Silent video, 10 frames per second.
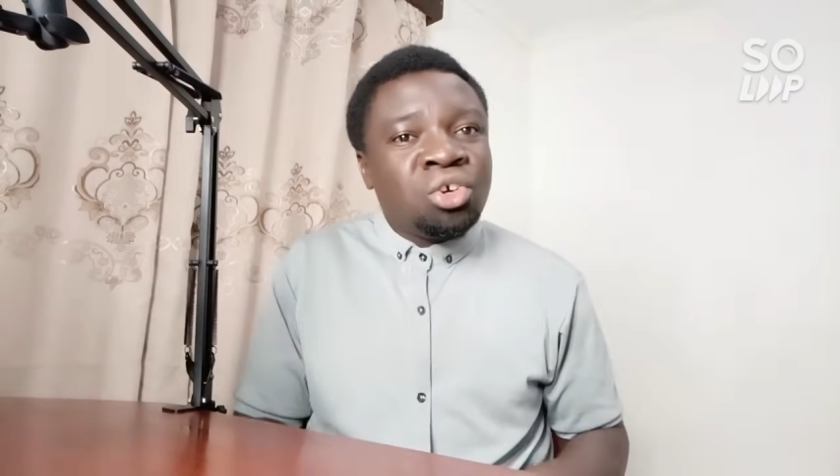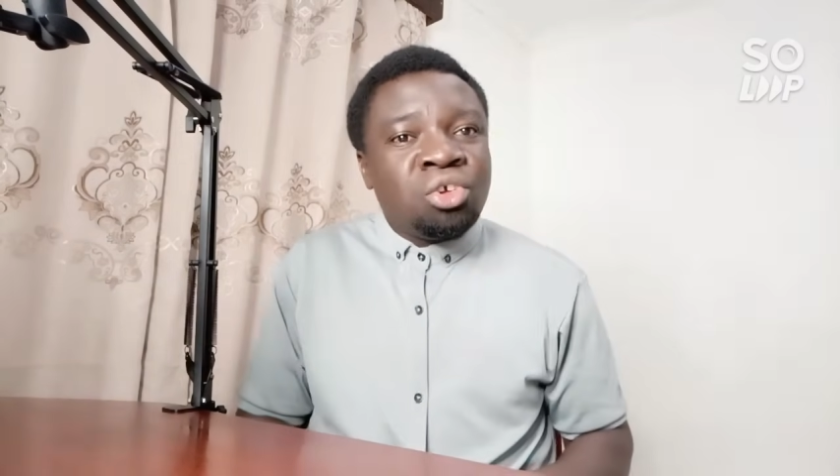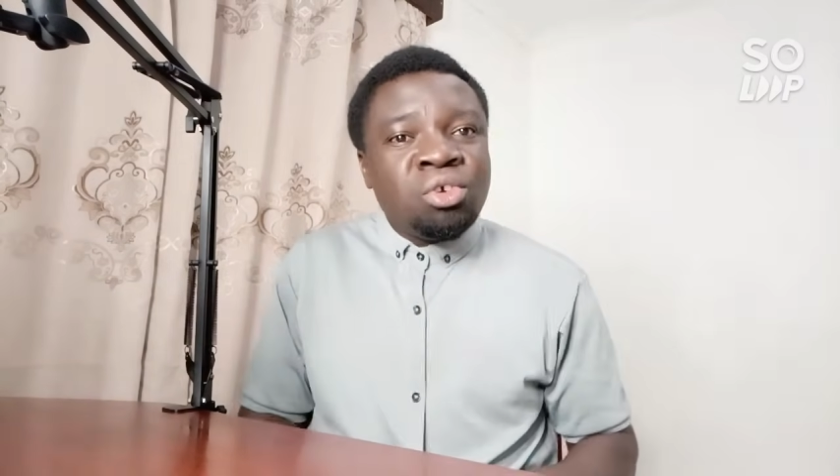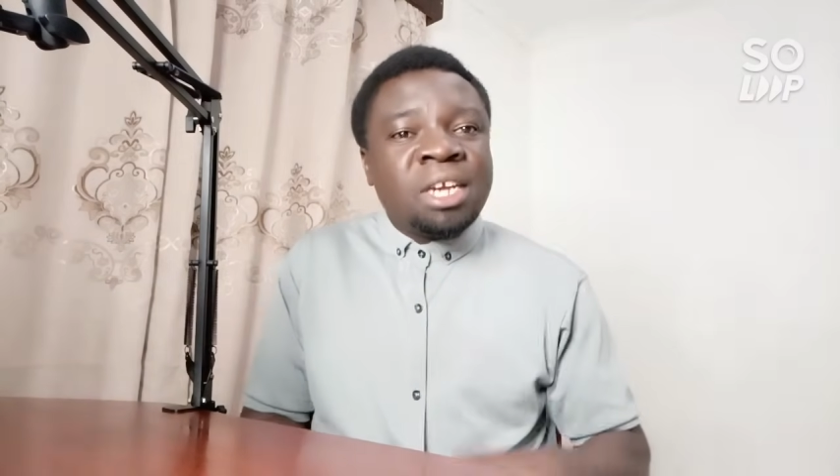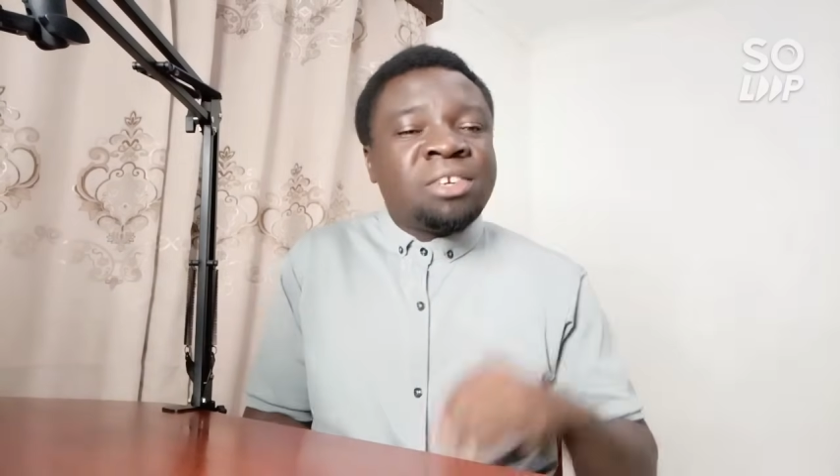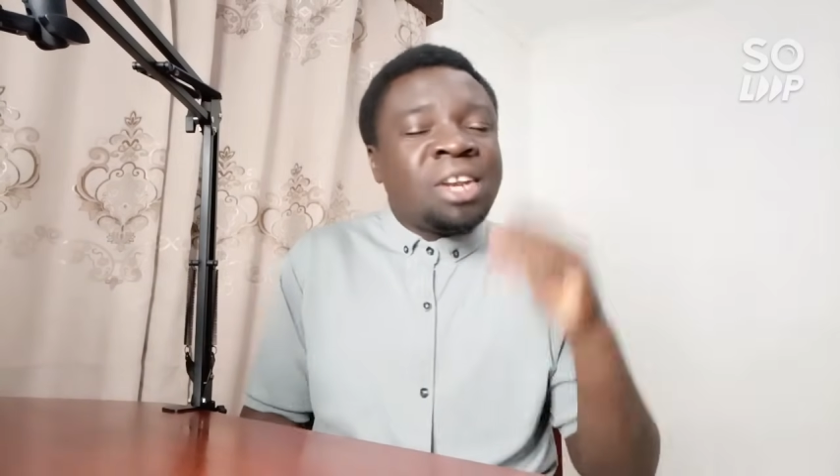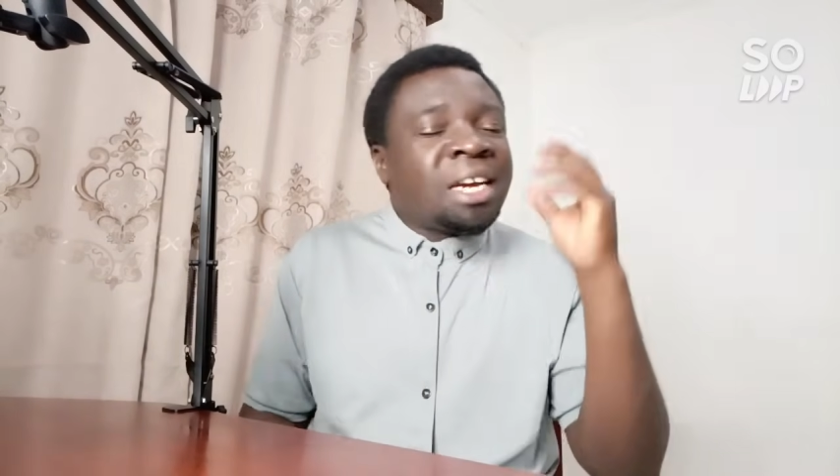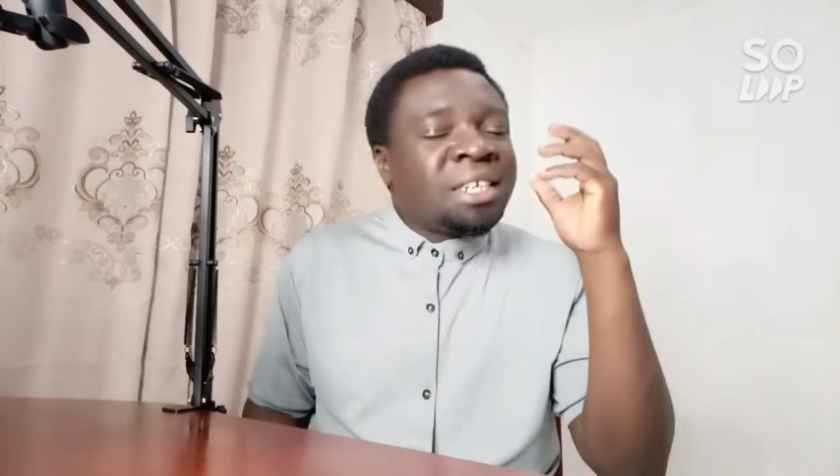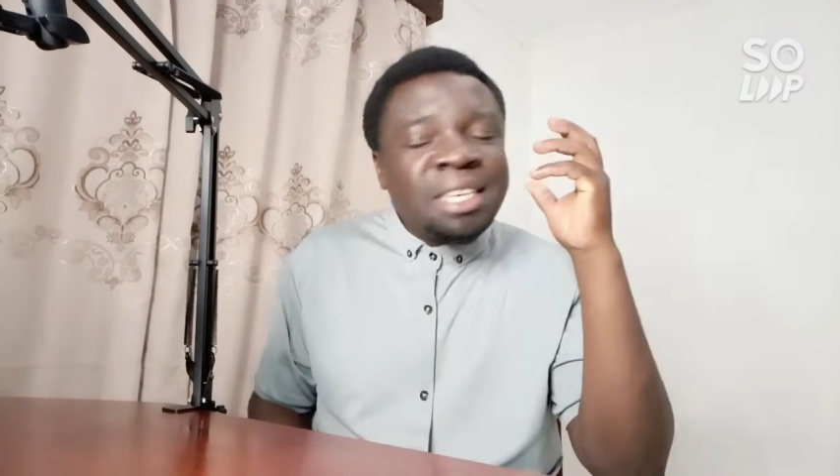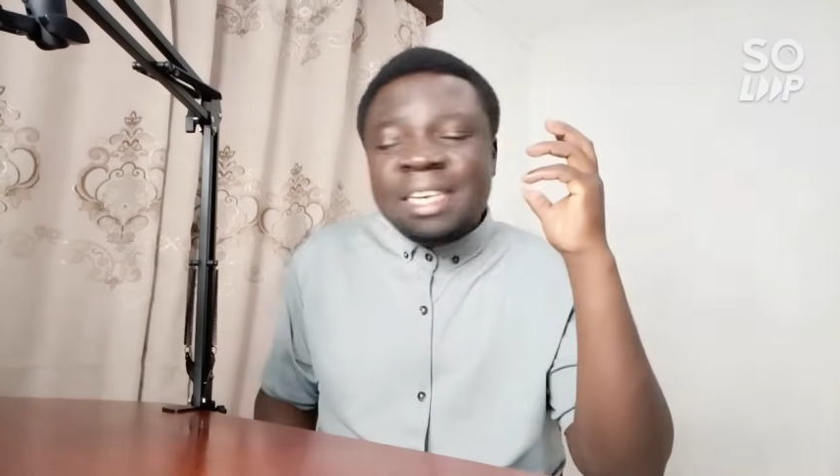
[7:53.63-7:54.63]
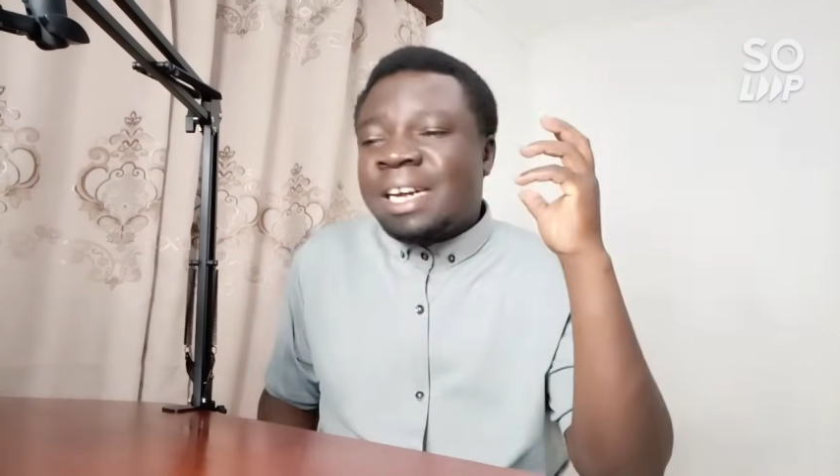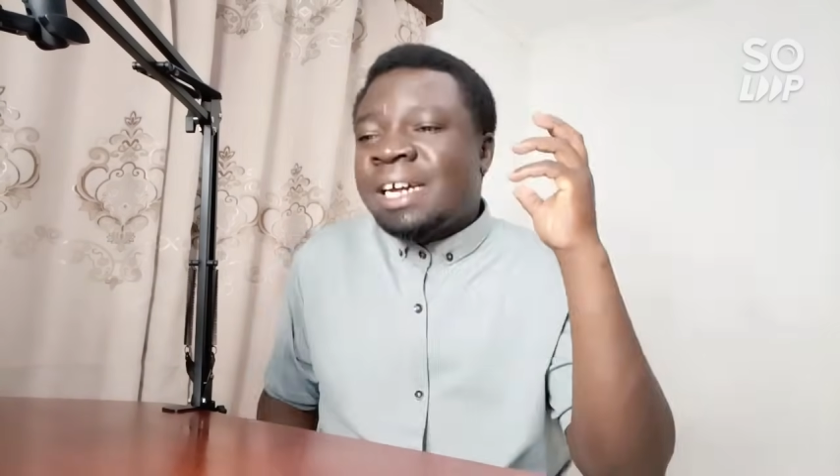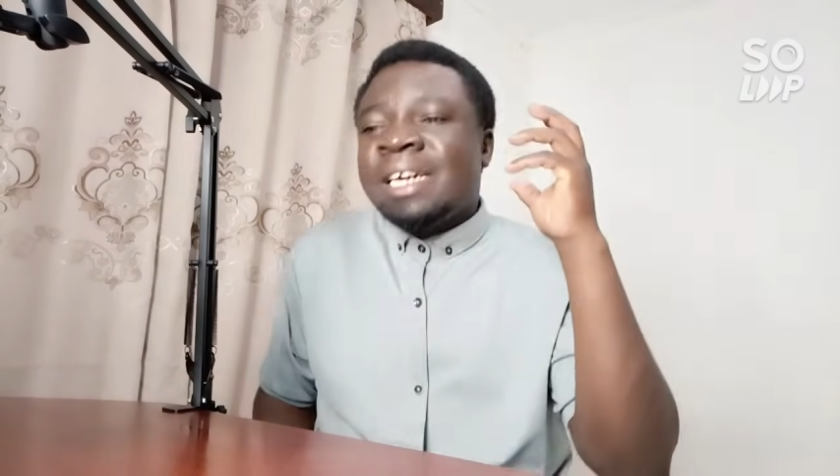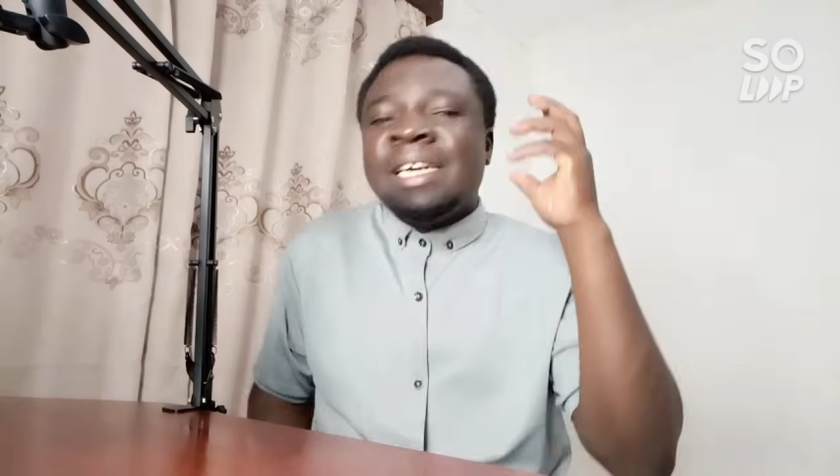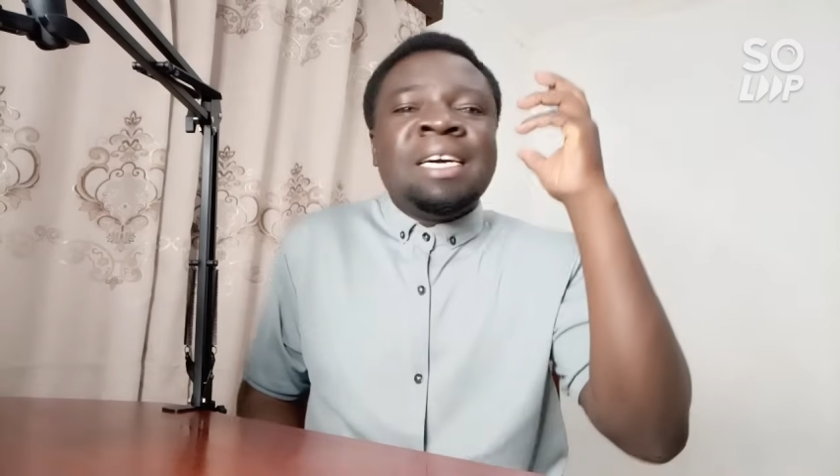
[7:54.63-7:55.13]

You are attracting